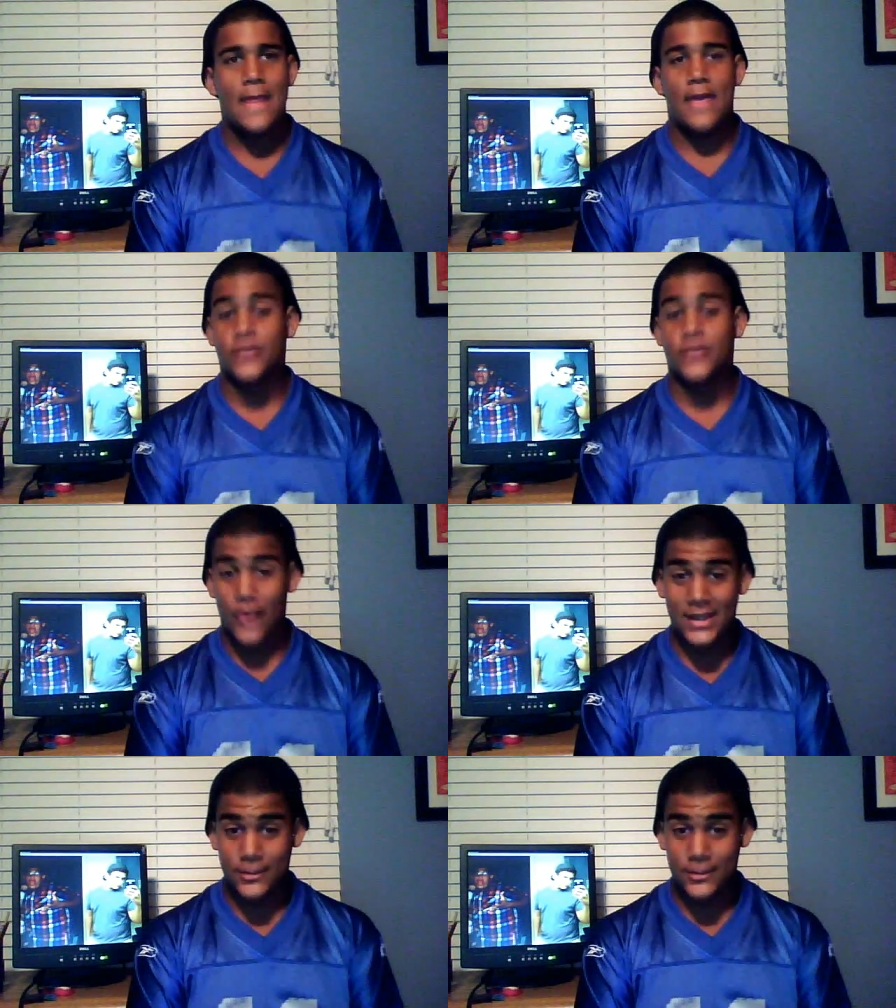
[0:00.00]
It was
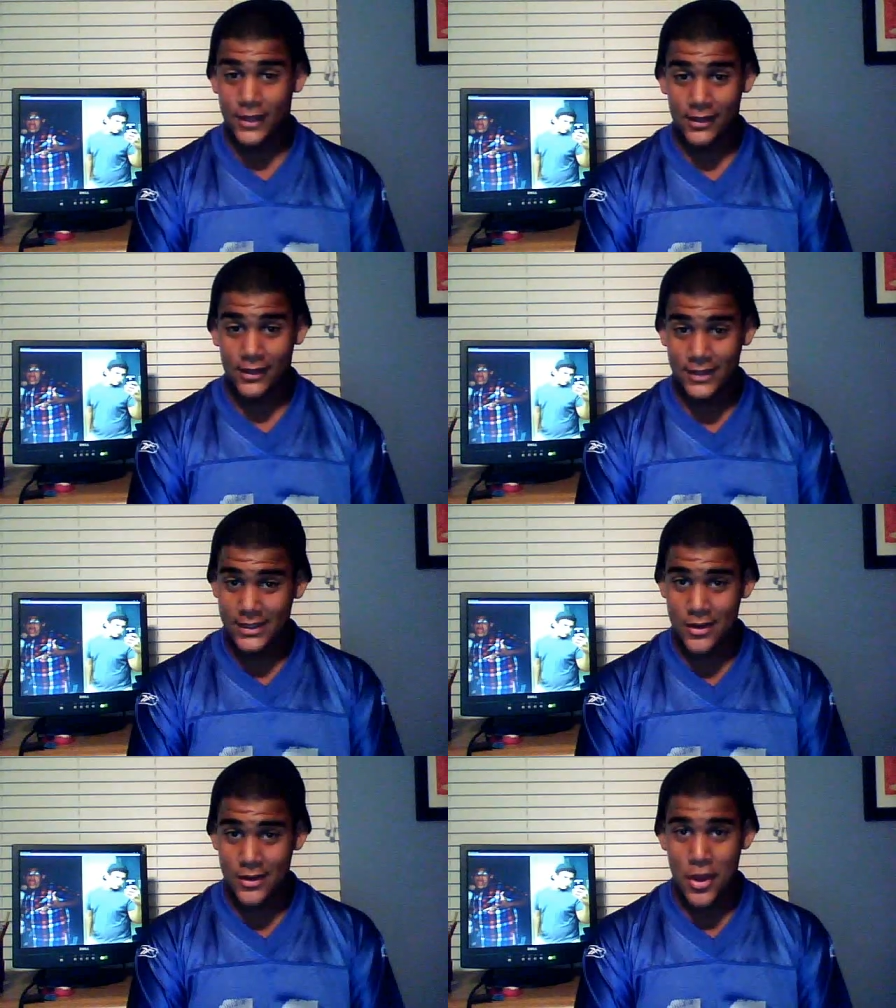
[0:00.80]
grass at the beginning of this
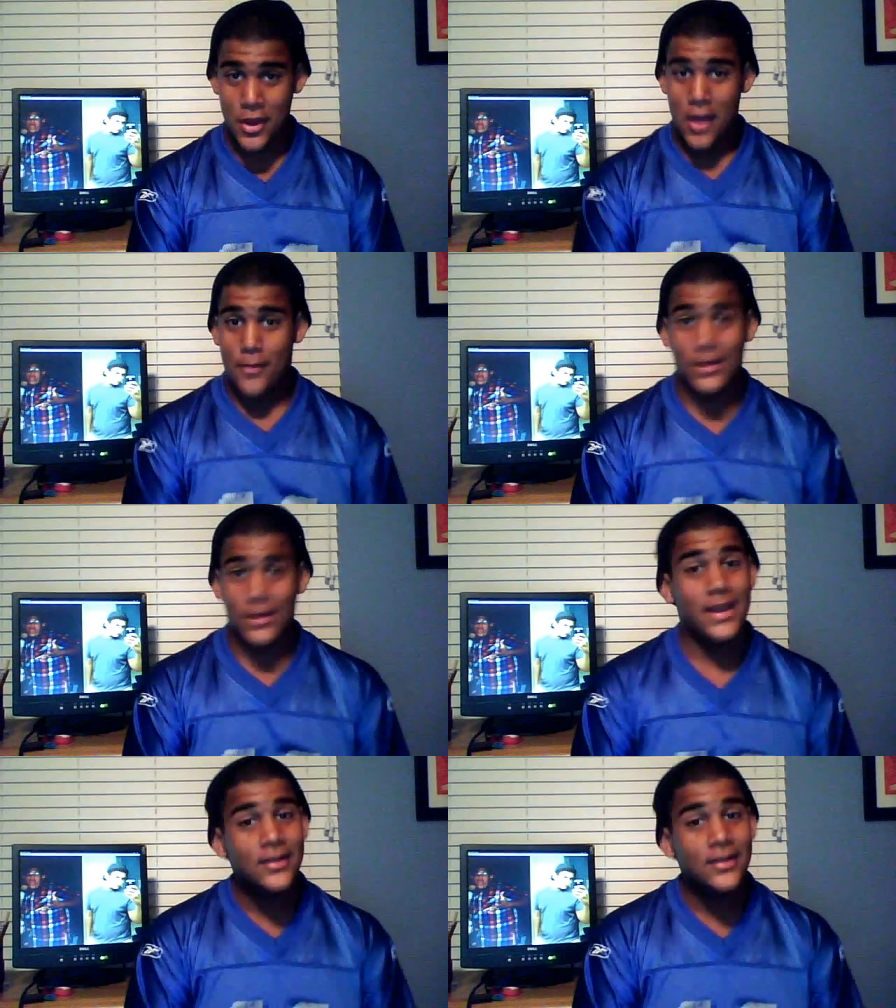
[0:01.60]
year, but
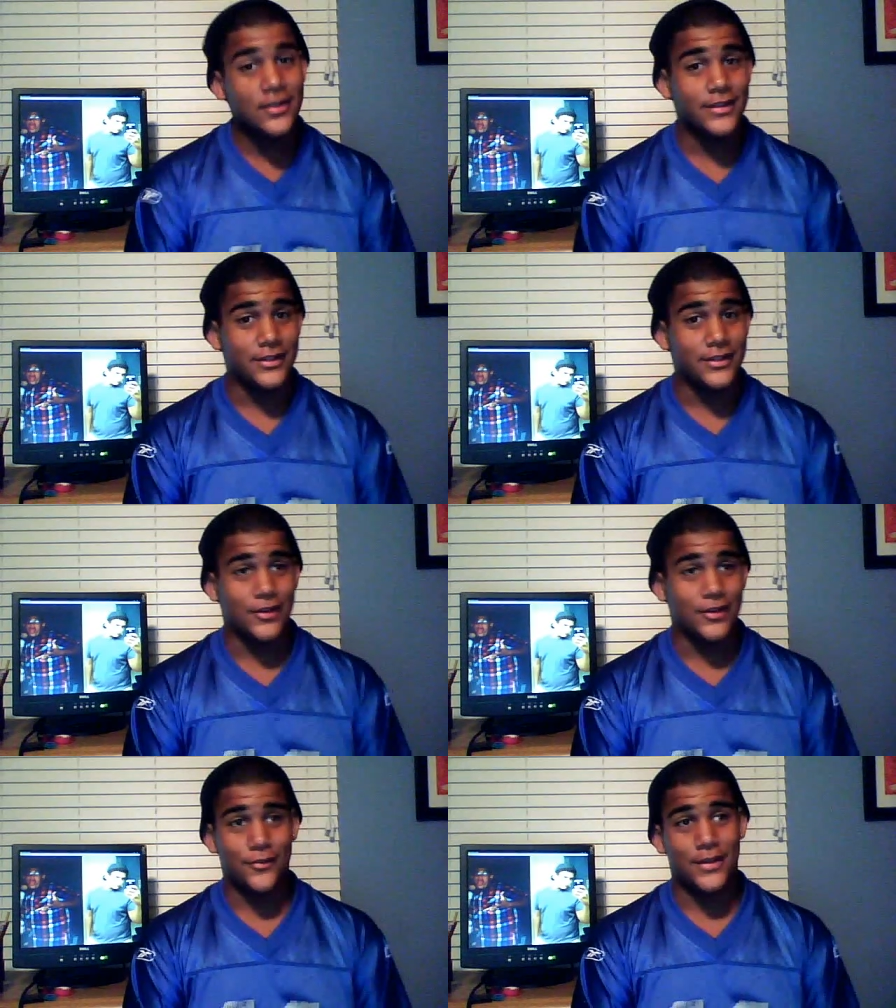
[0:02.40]
it turned into
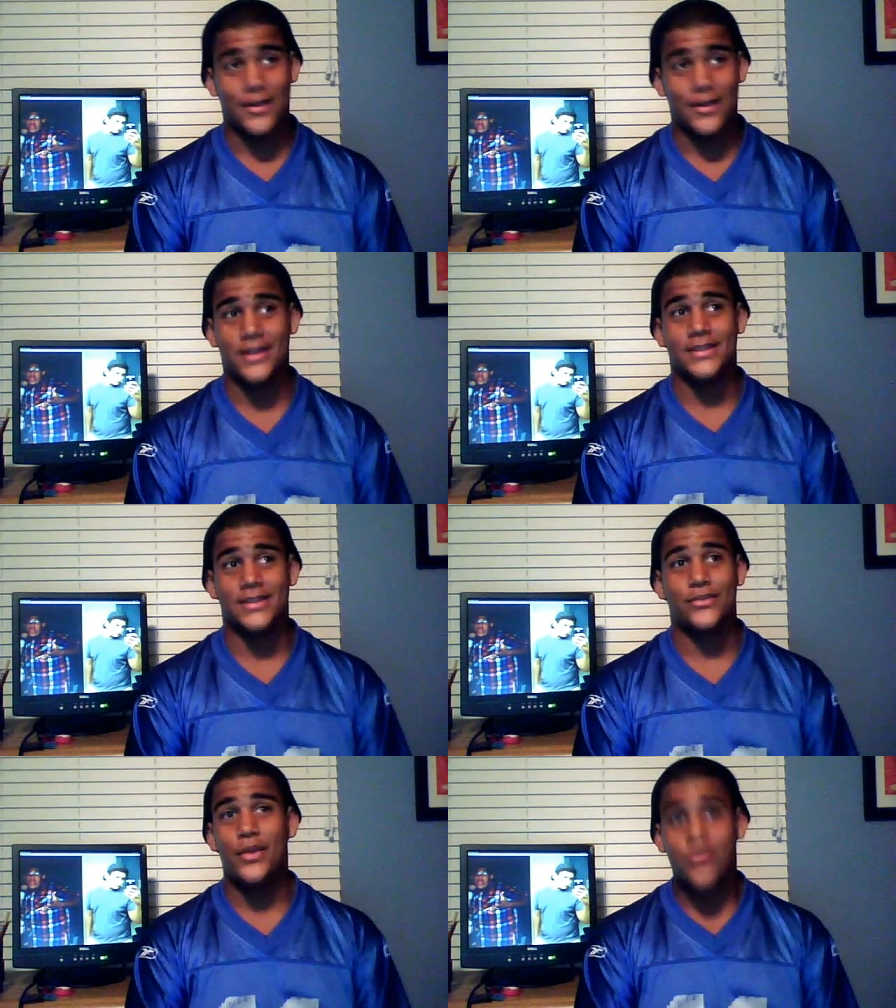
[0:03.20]
dirt
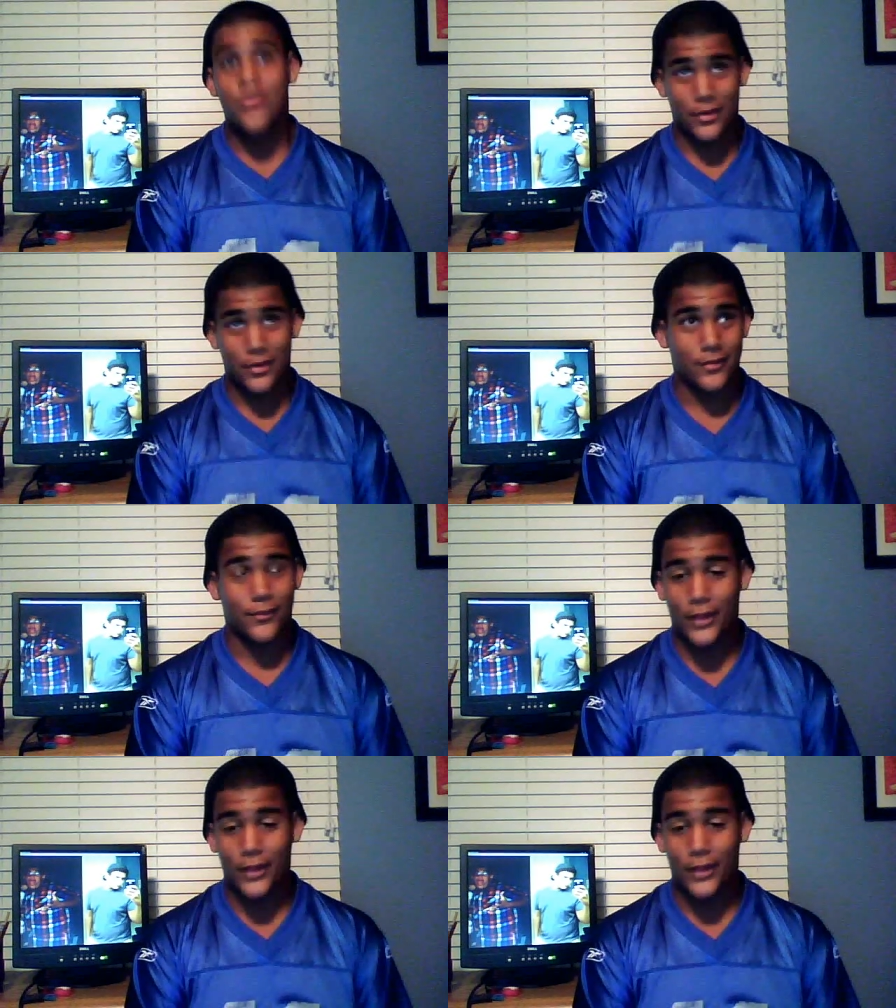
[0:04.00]
because we were
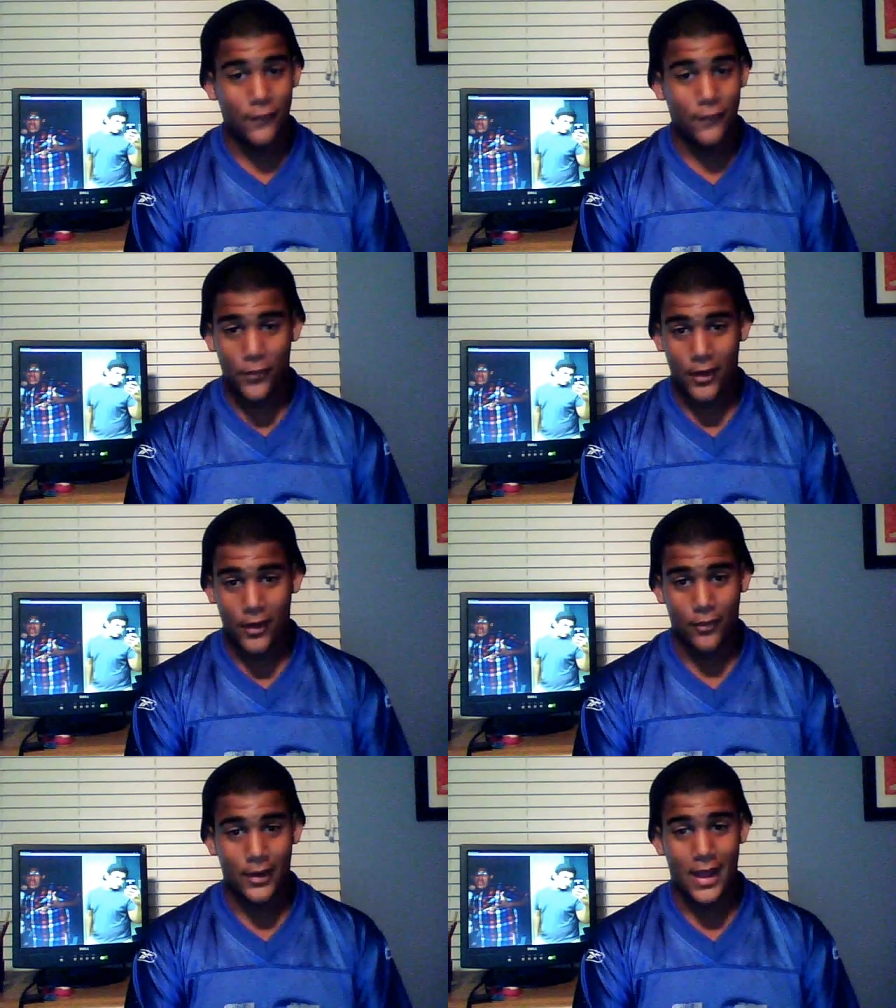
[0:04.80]
playing football
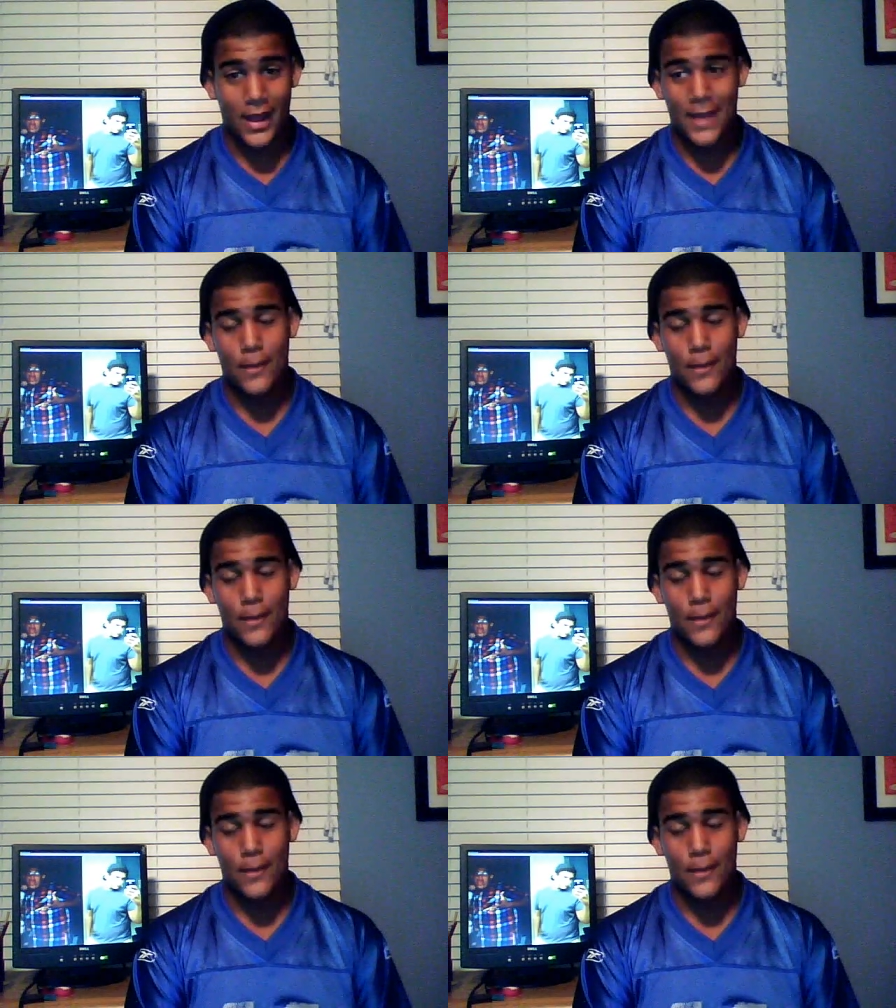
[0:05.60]
and whatnot.